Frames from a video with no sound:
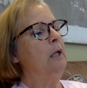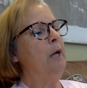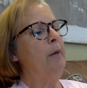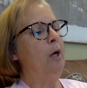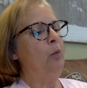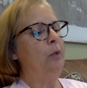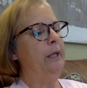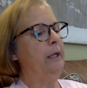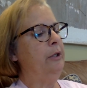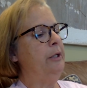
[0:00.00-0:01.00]
Come on, we'll
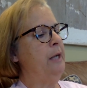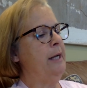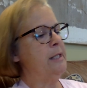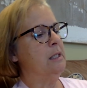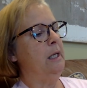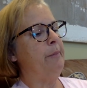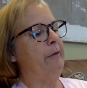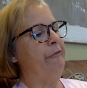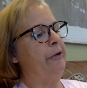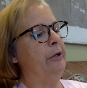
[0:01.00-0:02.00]
get a good night's sleep
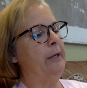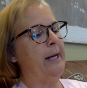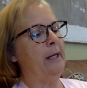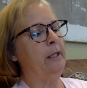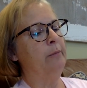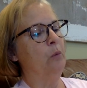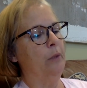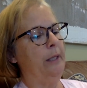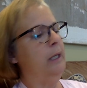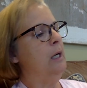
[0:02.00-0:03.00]
and figure it out in the
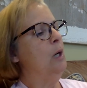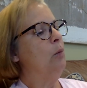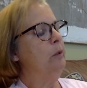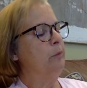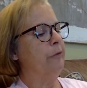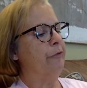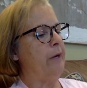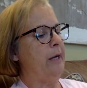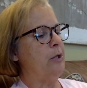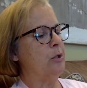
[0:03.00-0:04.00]
morning when we're
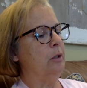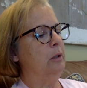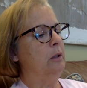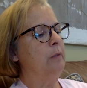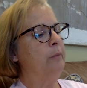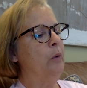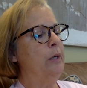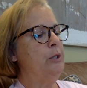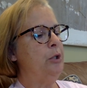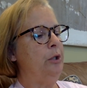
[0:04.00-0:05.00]
fresh.
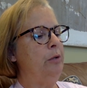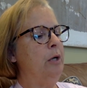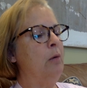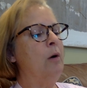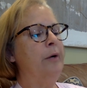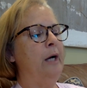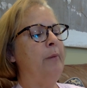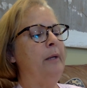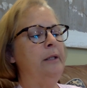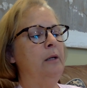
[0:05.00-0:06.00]
Boys, you go on up
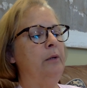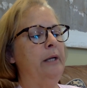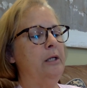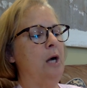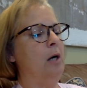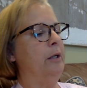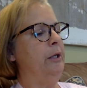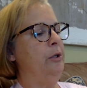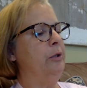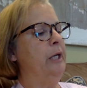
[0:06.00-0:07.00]
and don't get
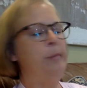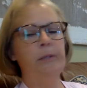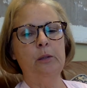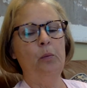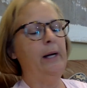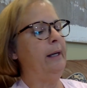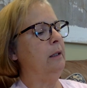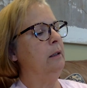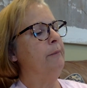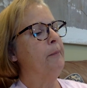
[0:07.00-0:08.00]
talking. You'll keep us awake.
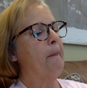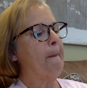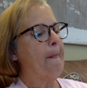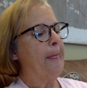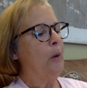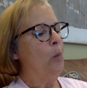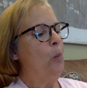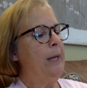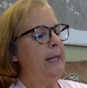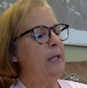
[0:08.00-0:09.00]

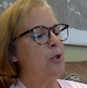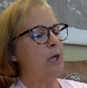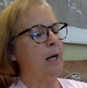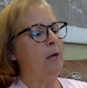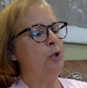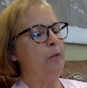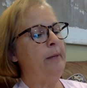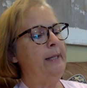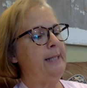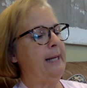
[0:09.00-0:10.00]
Winnie, child, you
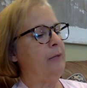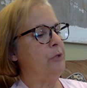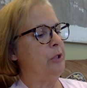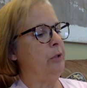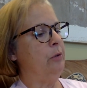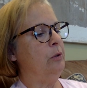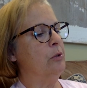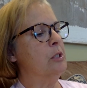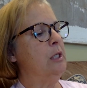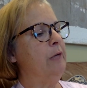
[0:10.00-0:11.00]
bed down too.
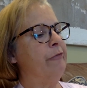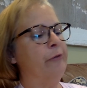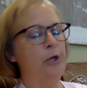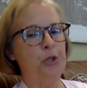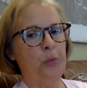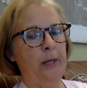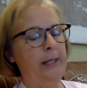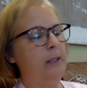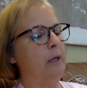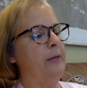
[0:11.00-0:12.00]
You'll sleep first
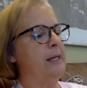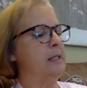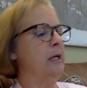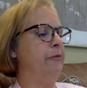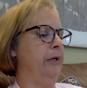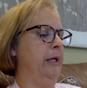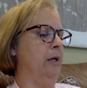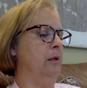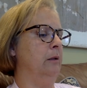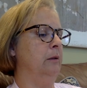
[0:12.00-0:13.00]
rate on that sofa
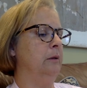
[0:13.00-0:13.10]
here.